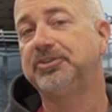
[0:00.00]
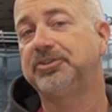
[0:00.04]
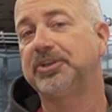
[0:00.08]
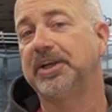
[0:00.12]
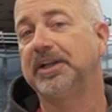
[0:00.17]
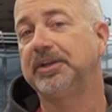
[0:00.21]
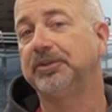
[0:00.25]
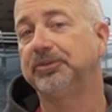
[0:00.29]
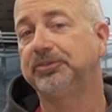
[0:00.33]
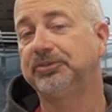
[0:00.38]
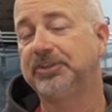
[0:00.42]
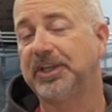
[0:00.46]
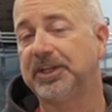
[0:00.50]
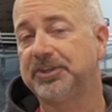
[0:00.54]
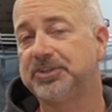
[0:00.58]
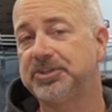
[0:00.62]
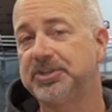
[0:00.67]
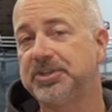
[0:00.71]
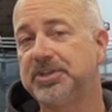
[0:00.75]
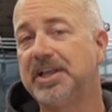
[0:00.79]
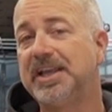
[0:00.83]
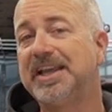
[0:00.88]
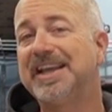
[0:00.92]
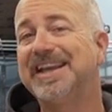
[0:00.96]
channel
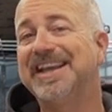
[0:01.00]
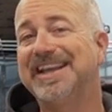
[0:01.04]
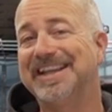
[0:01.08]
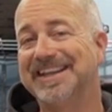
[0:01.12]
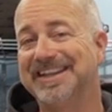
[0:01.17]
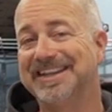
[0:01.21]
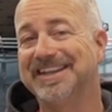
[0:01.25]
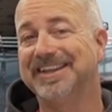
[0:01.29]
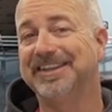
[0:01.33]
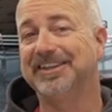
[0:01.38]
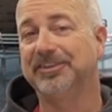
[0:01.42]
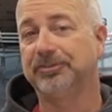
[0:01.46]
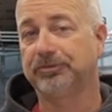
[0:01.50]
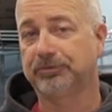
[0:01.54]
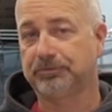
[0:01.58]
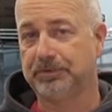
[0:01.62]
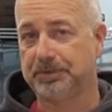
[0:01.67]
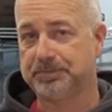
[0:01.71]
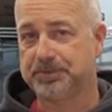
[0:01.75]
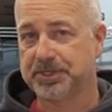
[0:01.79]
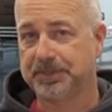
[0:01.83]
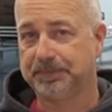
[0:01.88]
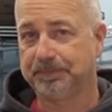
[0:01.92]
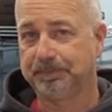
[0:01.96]
section in the
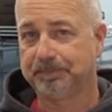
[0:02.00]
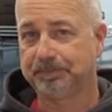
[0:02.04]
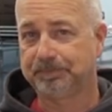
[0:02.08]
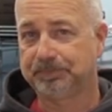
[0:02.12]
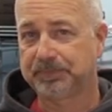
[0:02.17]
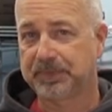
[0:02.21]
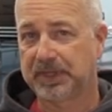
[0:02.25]
description.